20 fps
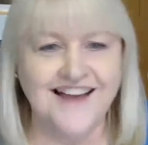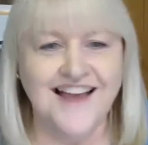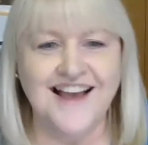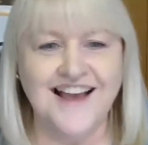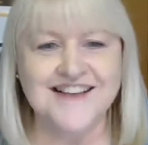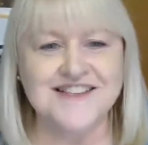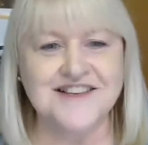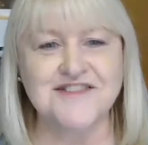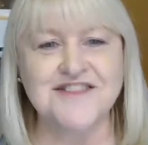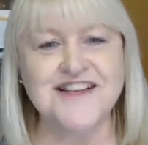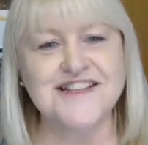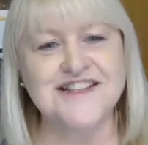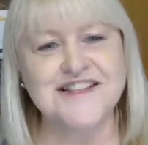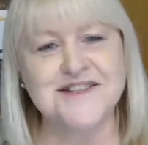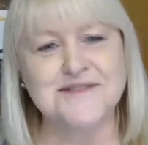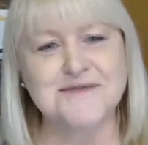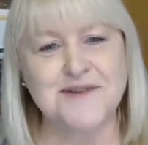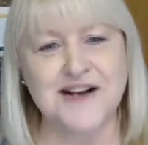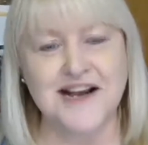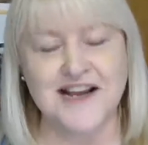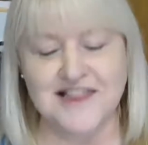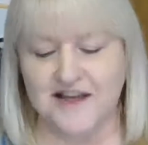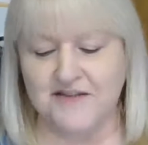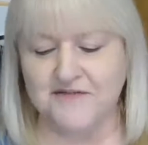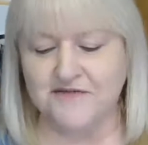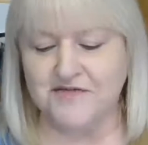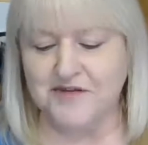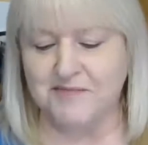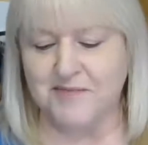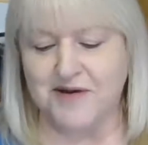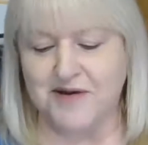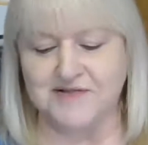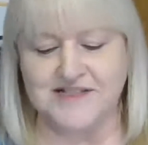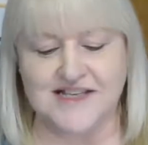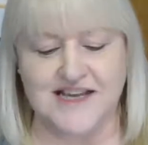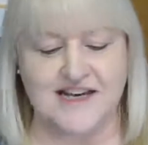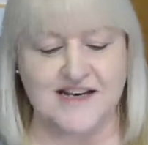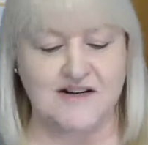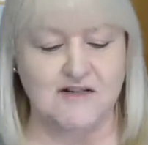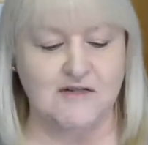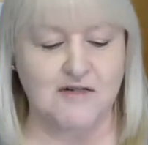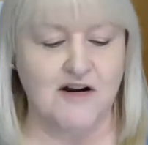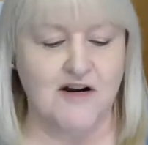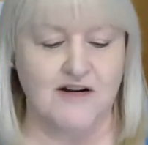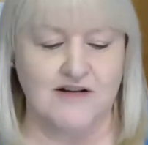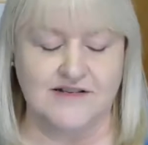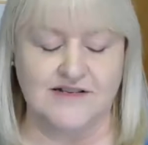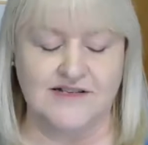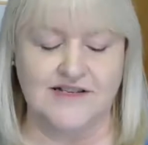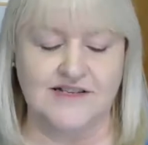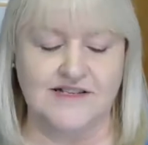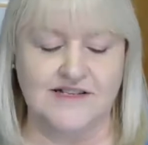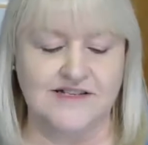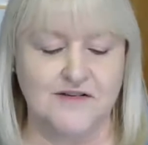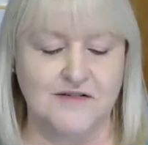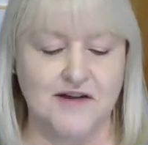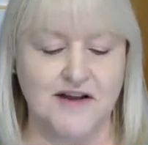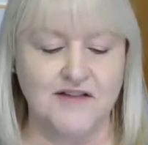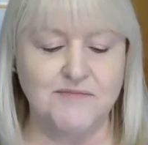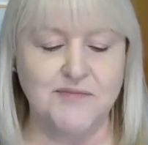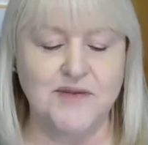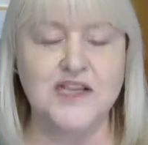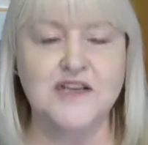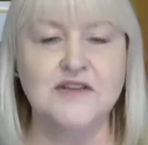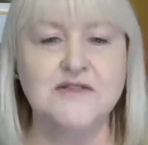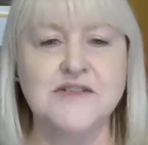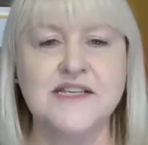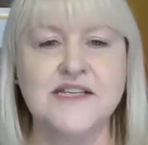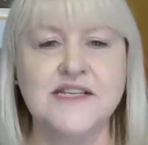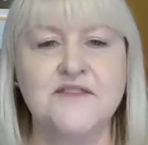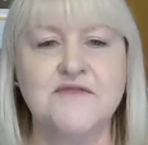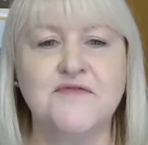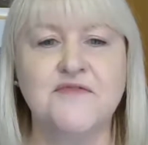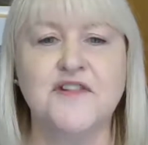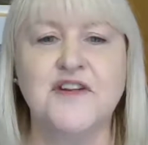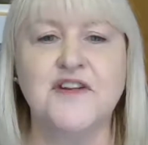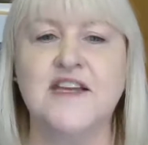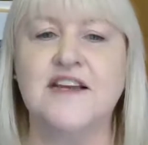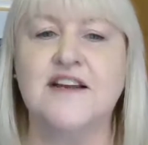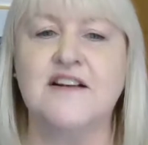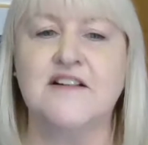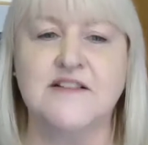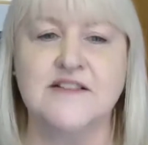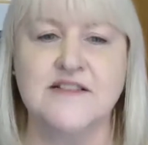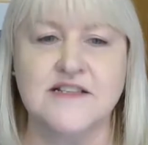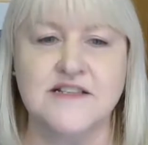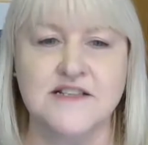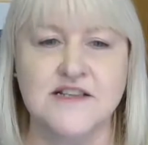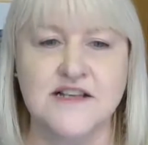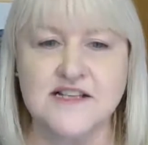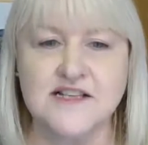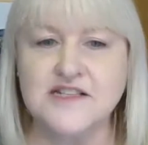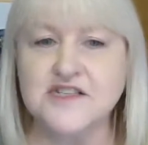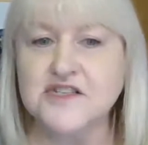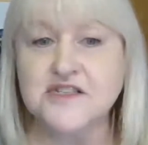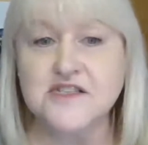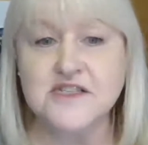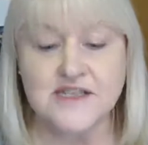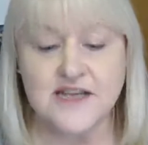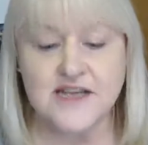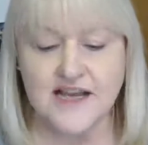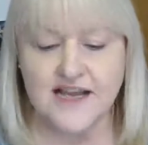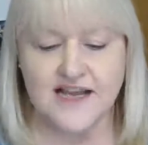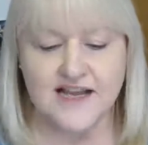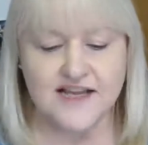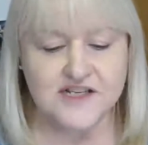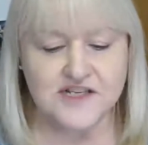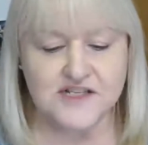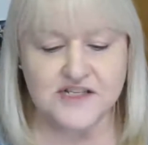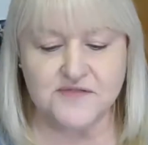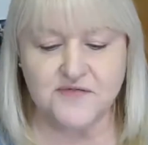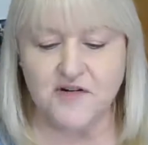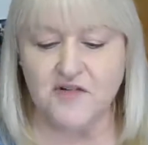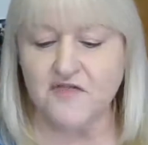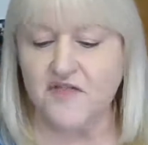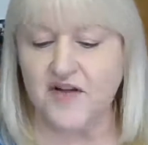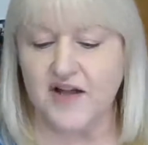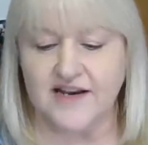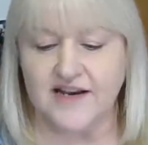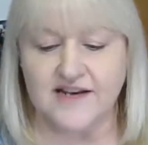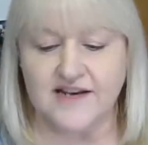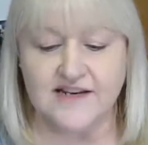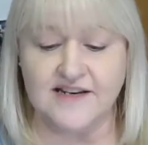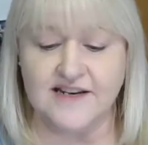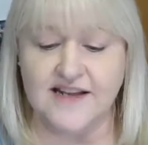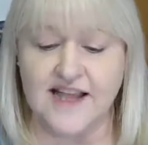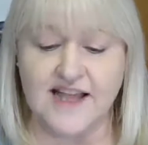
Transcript: So this is what I loved about send out cards. And so I've been using it for years, and it's just for fun.